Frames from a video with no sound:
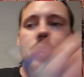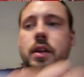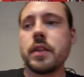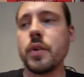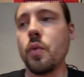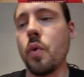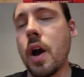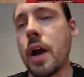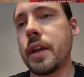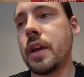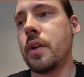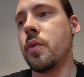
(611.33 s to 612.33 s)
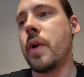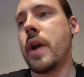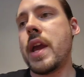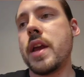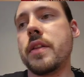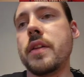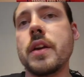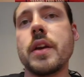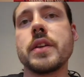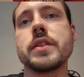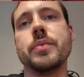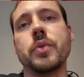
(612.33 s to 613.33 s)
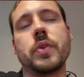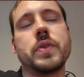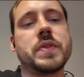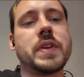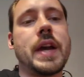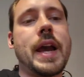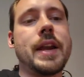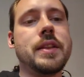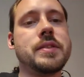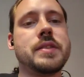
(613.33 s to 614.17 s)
The Walking Wake, the Explorer's Guidance,